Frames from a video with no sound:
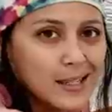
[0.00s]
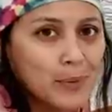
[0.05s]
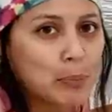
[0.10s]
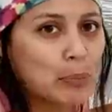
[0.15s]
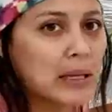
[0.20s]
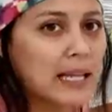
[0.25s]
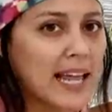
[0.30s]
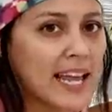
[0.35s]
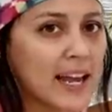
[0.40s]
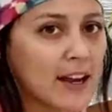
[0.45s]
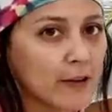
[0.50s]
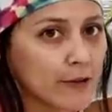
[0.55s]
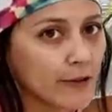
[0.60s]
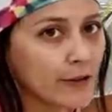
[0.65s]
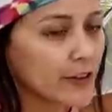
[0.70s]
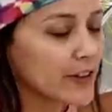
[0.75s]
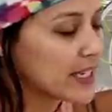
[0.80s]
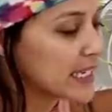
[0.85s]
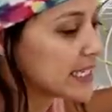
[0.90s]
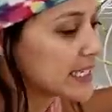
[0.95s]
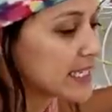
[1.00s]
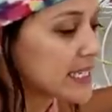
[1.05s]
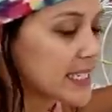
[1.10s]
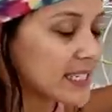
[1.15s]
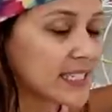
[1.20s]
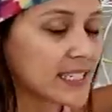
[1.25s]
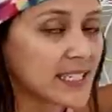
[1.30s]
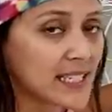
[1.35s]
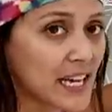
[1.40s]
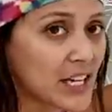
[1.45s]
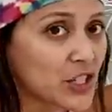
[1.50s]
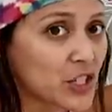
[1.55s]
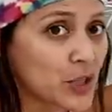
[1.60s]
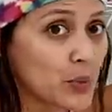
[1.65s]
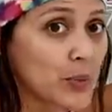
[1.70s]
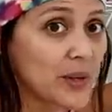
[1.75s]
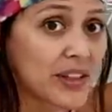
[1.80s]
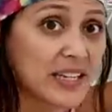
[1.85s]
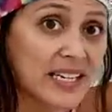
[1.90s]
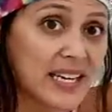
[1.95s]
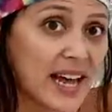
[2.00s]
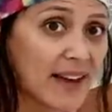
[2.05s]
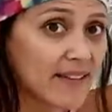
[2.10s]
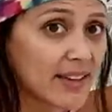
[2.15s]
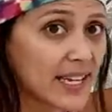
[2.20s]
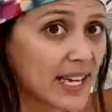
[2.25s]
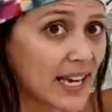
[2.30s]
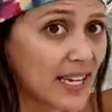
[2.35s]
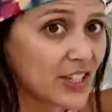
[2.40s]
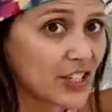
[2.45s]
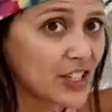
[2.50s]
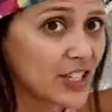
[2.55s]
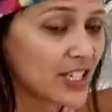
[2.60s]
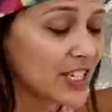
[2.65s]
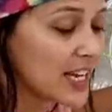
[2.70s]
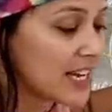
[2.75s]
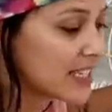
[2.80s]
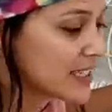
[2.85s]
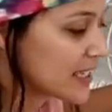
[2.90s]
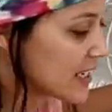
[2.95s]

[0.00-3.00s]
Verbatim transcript: the plan for this. This is actually where the navigation desk